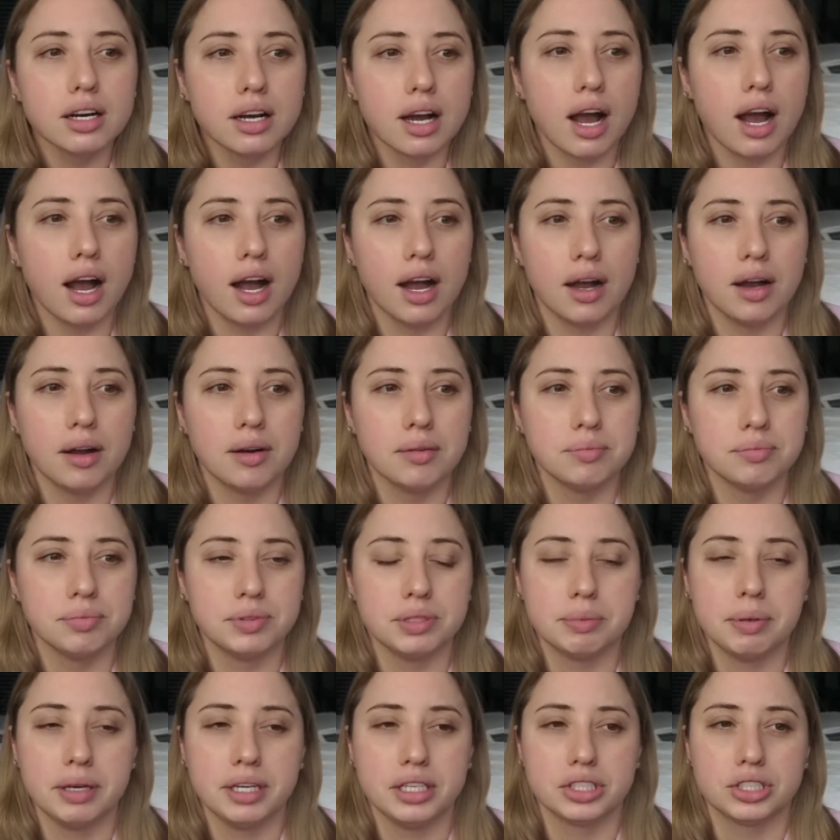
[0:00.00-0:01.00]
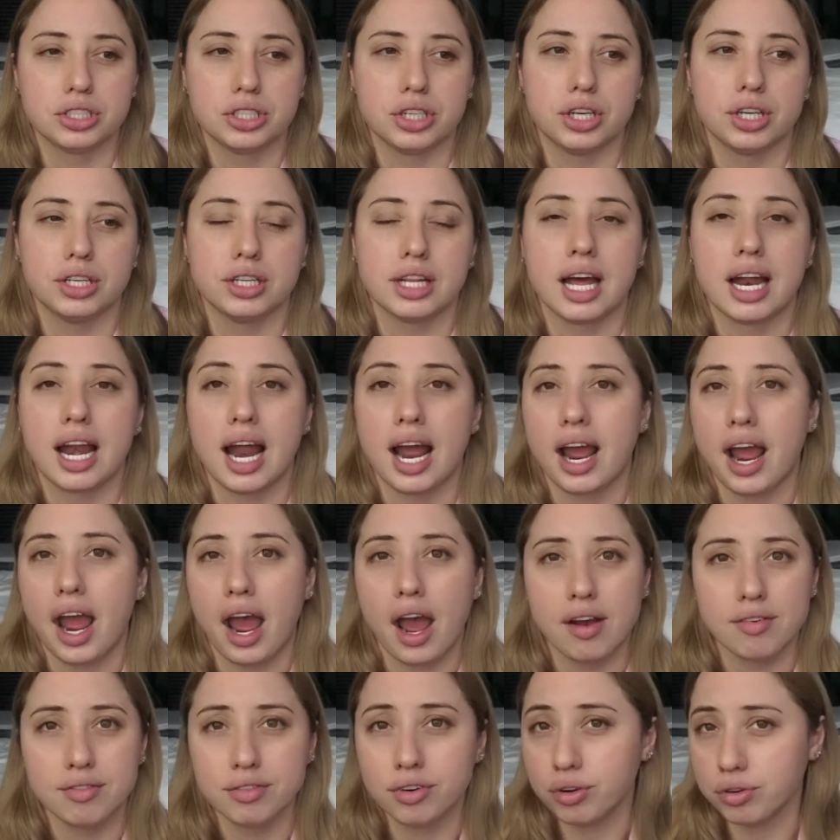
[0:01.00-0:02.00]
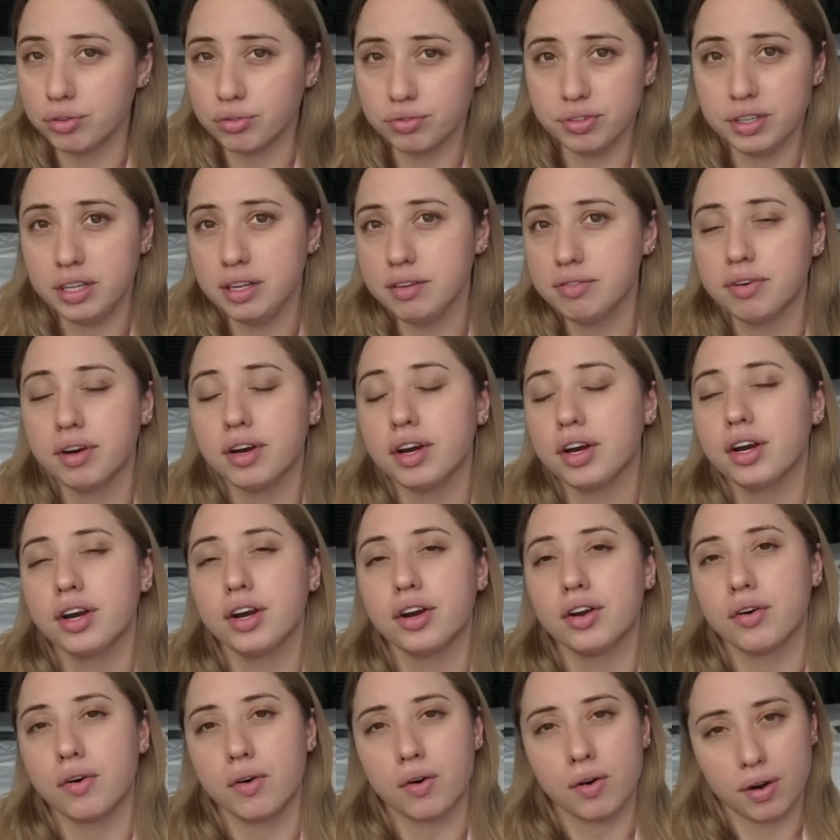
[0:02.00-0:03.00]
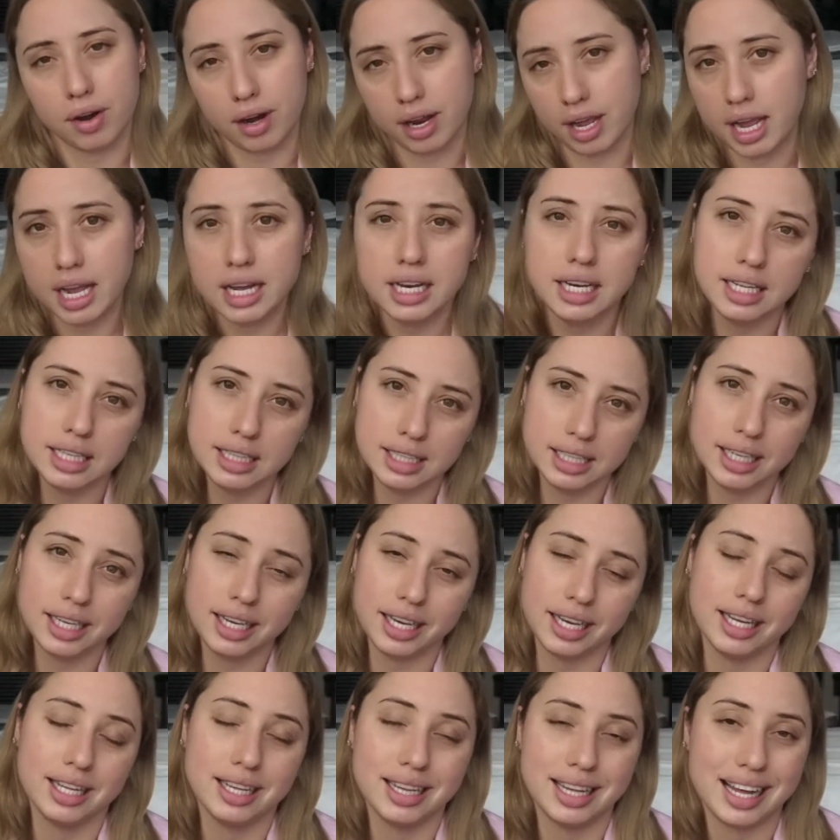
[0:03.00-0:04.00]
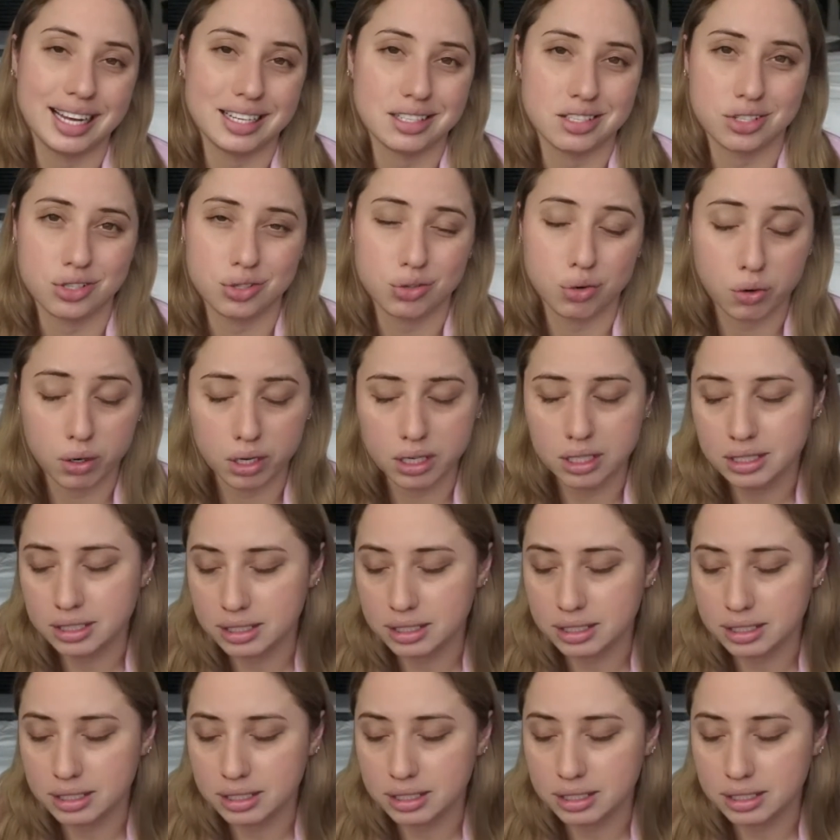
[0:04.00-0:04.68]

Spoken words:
to make sure that I have no fever or anything in that sort.